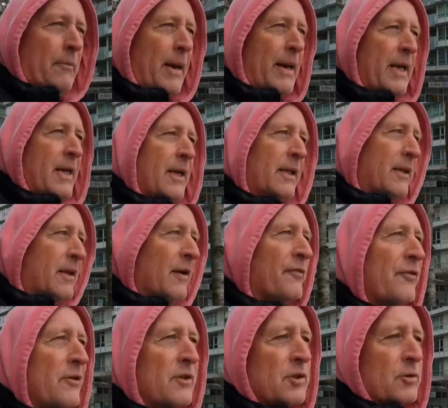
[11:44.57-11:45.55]
making a
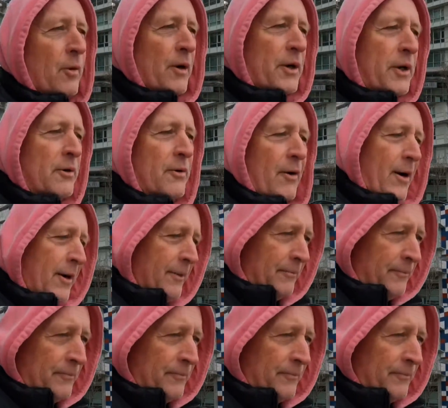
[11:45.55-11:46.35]
difference where you are.